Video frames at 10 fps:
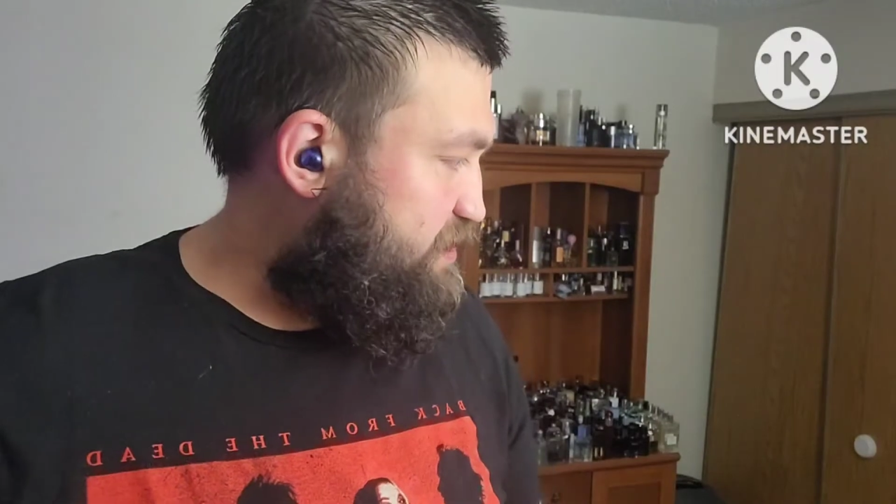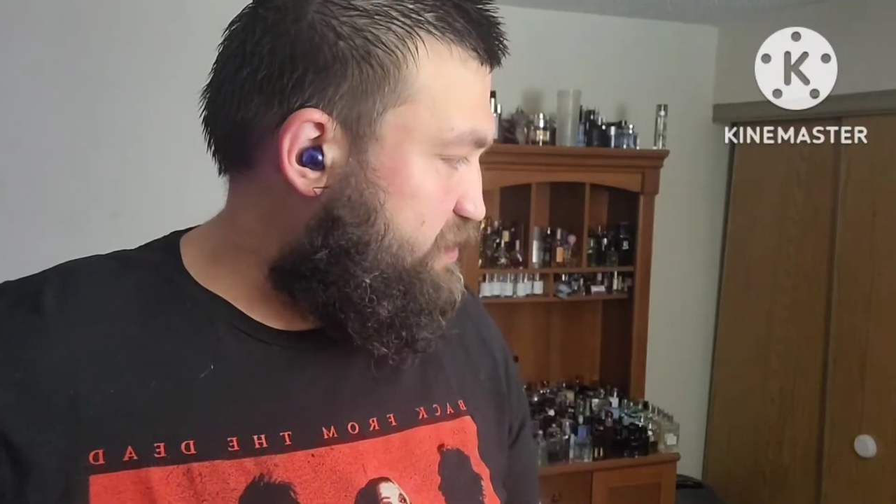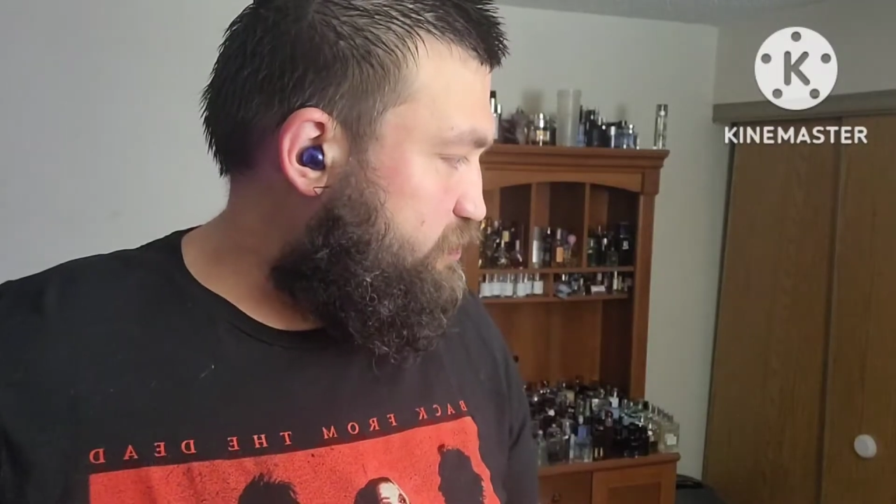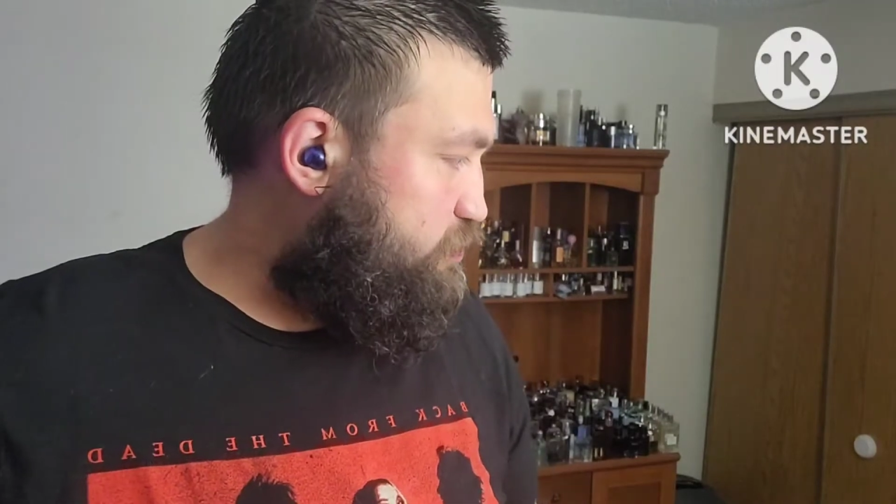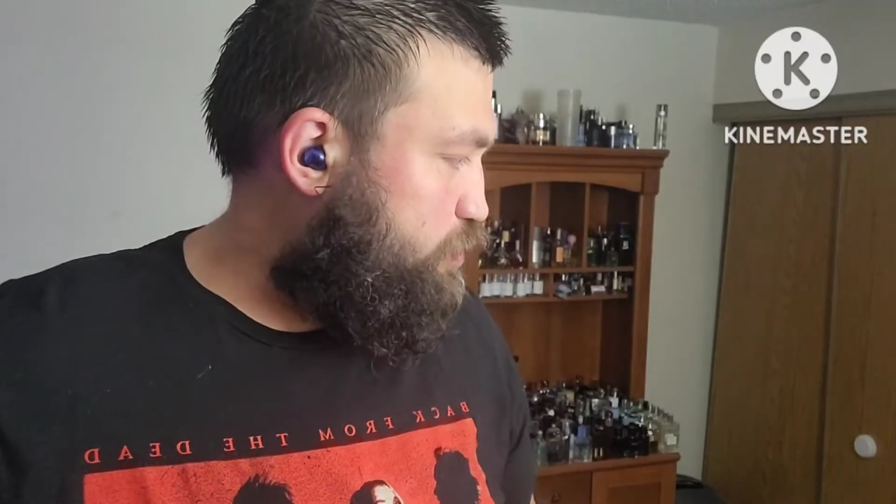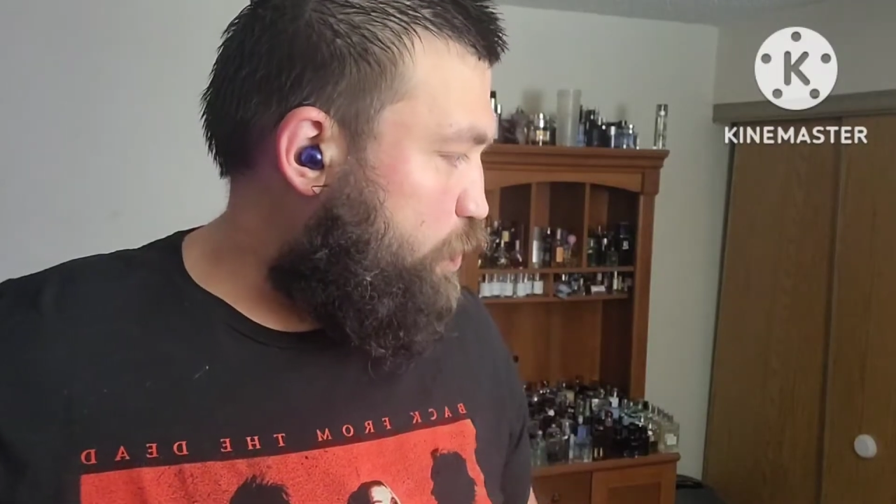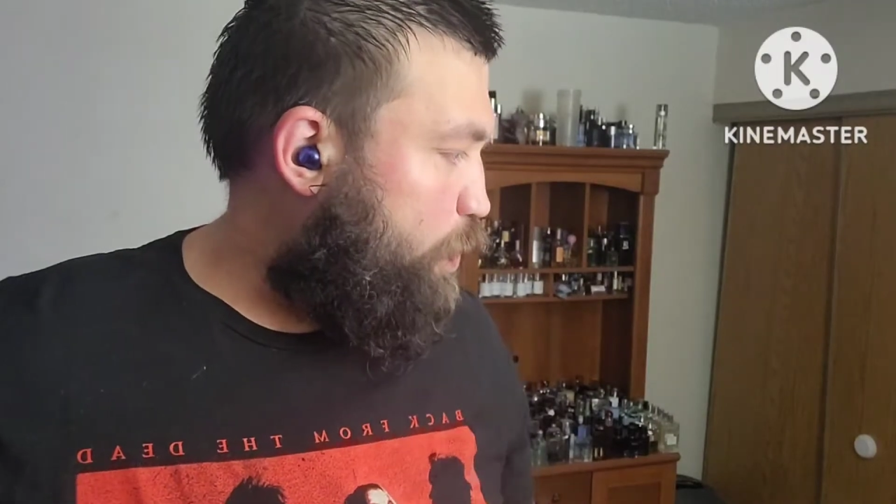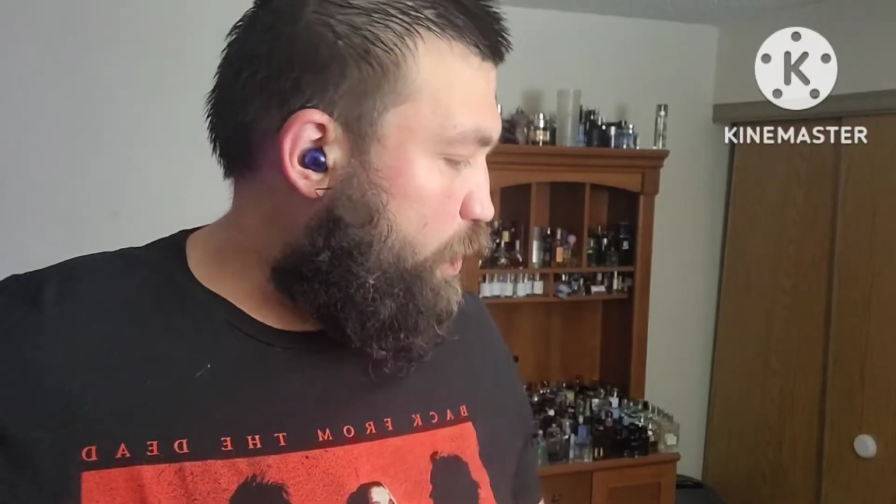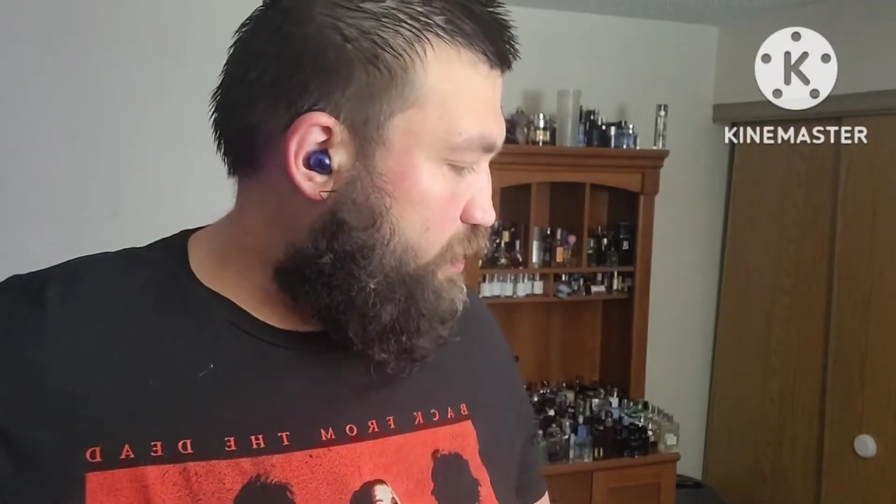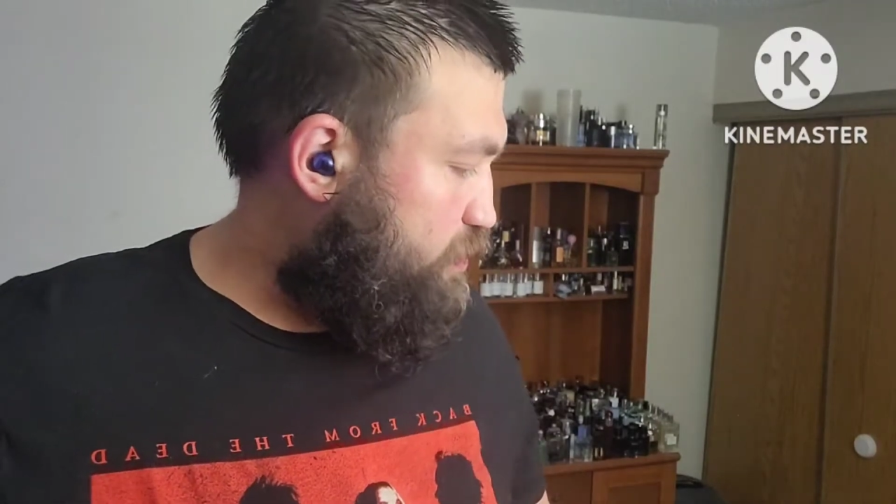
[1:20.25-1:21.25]
get it.
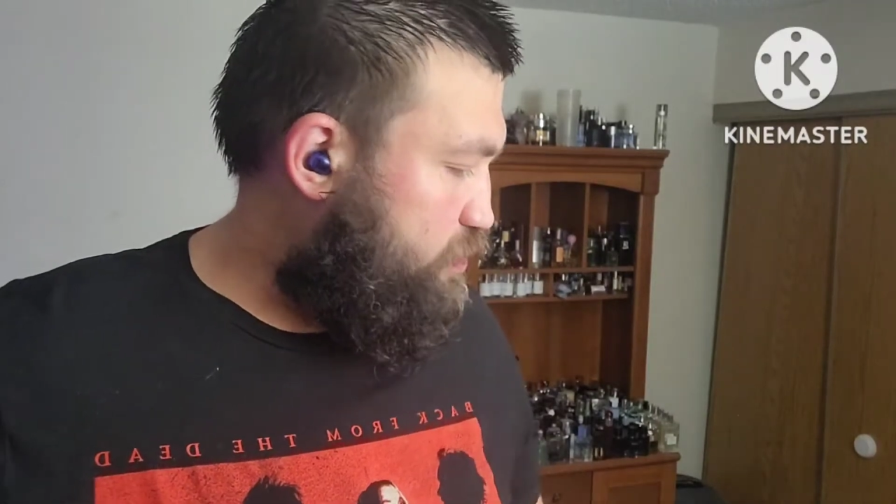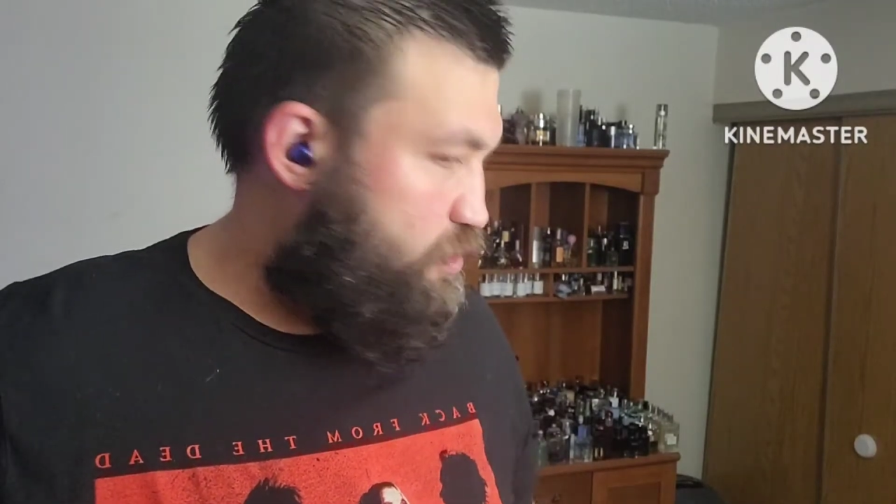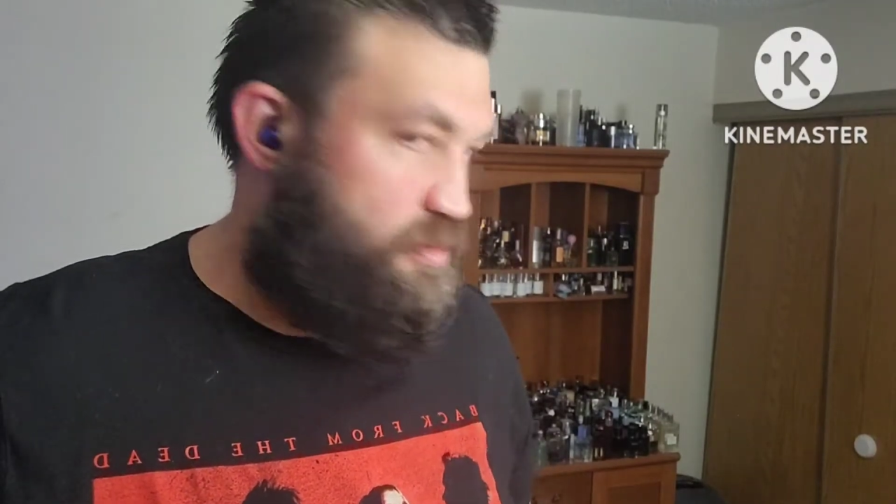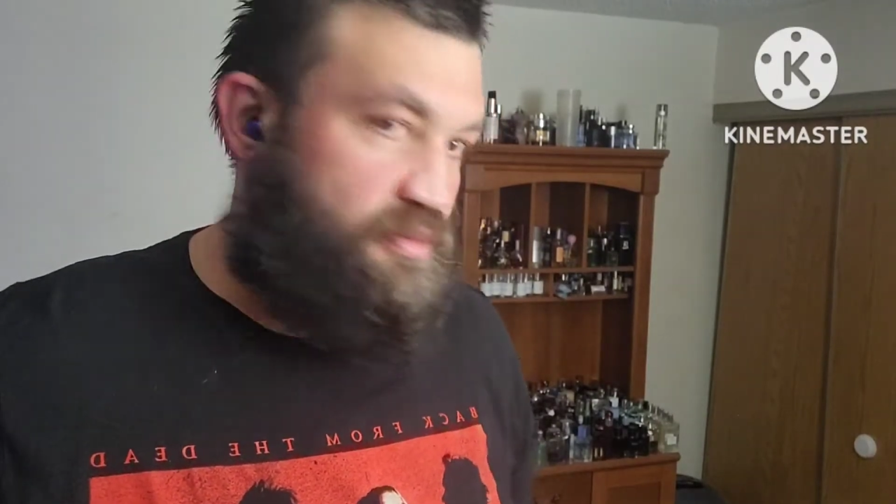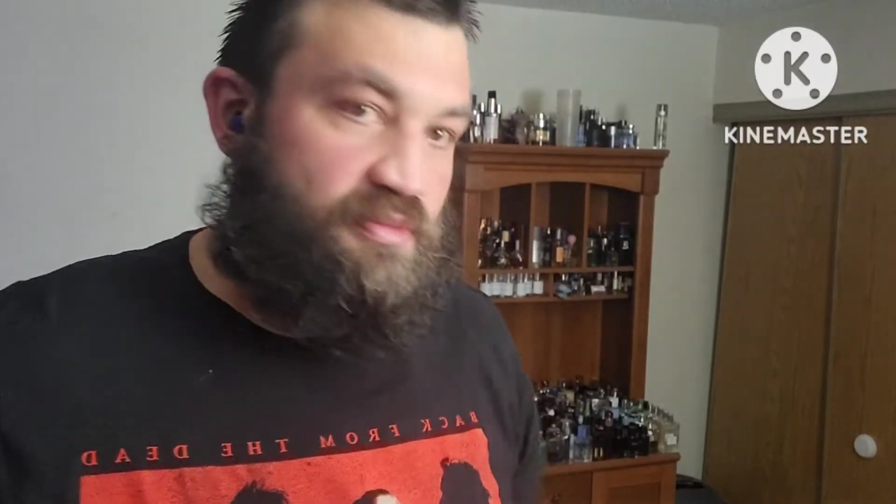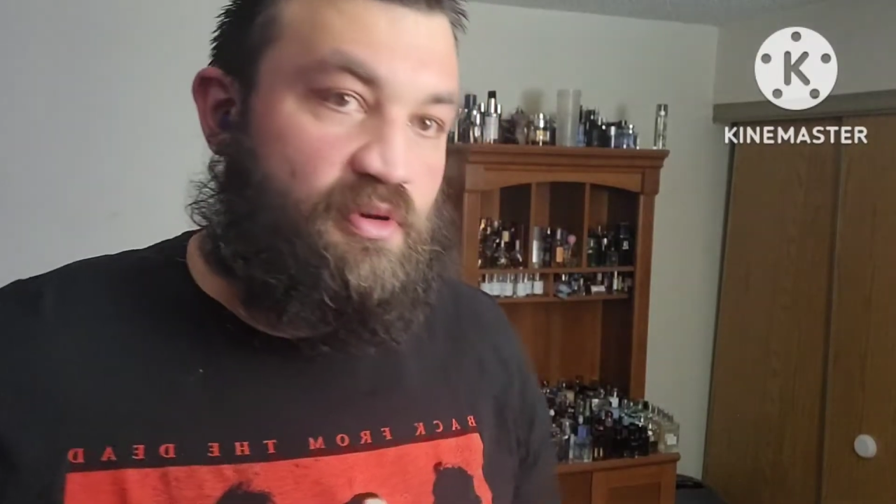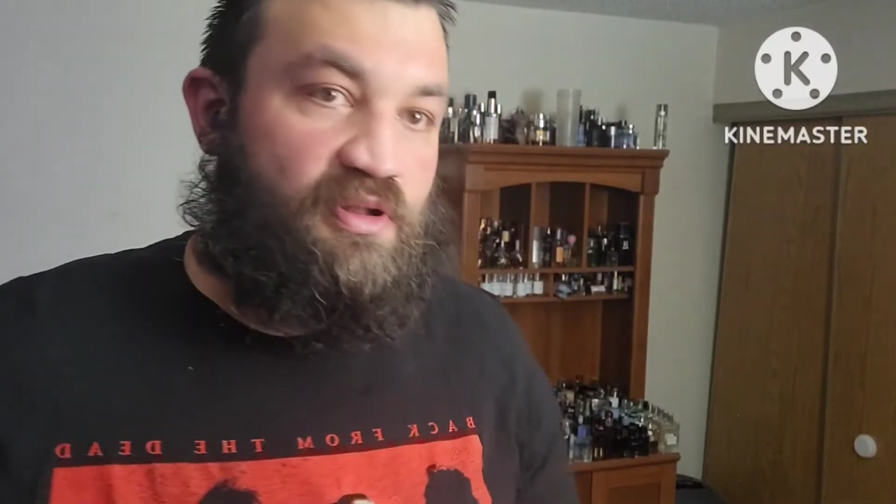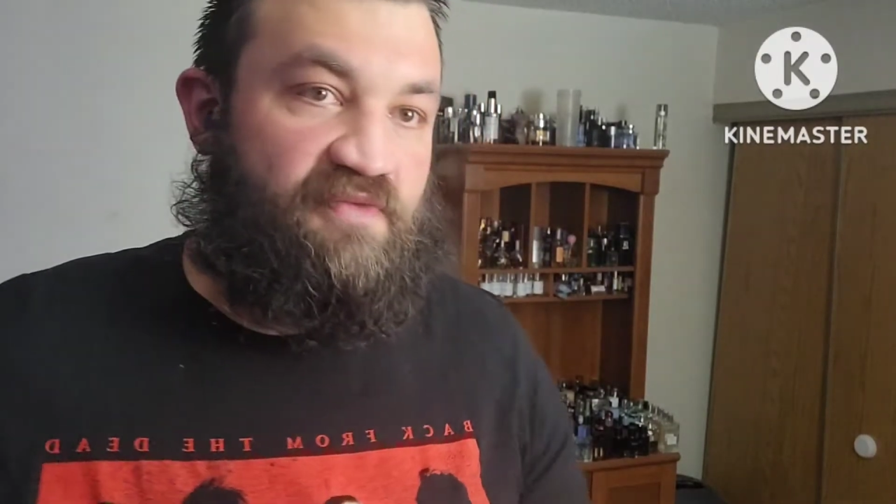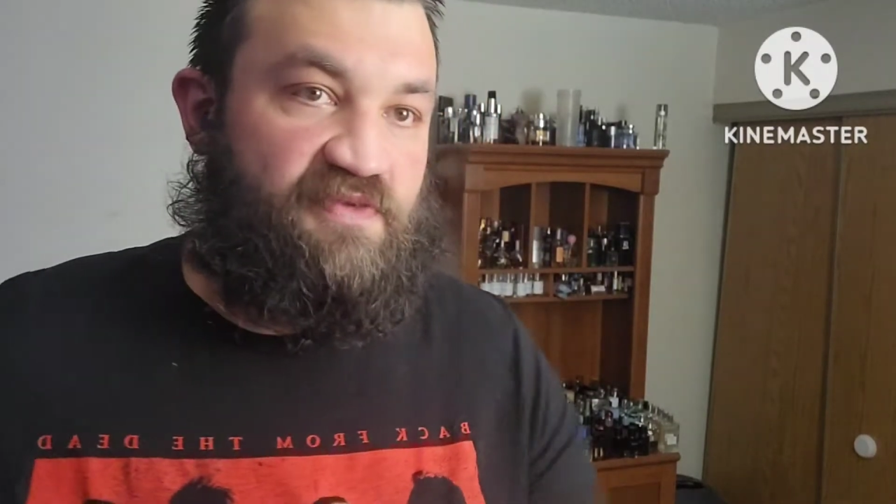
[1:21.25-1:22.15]
Hold